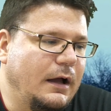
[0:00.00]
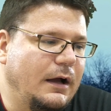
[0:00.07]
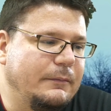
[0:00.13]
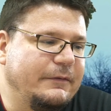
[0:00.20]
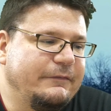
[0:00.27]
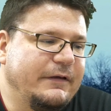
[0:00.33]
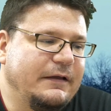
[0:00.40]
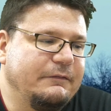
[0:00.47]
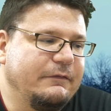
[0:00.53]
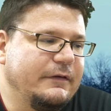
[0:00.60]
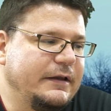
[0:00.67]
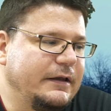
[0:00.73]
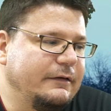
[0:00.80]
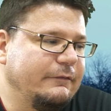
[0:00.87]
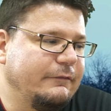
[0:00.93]
Um, it sounds
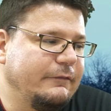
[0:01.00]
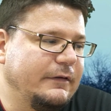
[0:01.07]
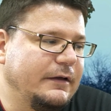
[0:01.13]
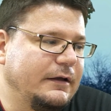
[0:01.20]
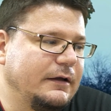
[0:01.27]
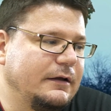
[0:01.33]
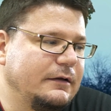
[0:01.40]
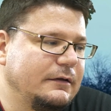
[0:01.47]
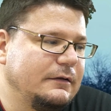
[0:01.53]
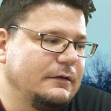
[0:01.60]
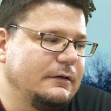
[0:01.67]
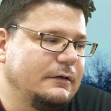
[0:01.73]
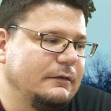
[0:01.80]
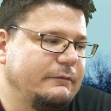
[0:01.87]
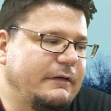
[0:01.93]
like it's uh,
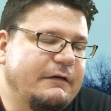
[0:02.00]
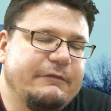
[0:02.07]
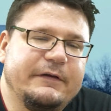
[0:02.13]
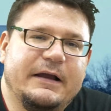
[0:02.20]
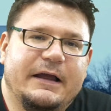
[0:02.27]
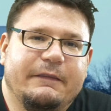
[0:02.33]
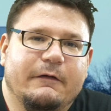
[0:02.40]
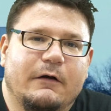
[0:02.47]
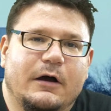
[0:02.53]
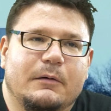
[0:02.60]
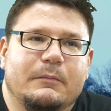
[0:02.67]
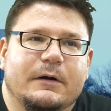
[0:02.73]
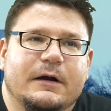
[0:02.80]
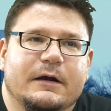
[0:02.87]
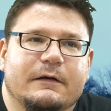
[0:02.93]
definitely got the
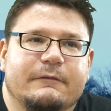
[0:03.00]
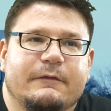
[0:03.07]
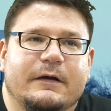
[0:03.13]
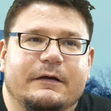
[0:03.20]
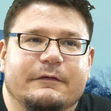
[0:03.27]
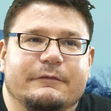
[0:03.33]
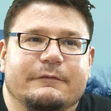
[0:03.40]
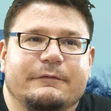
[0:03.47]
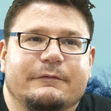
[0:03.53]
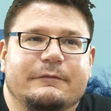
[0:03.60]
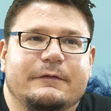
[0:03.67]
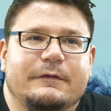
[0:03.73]
hallmark of,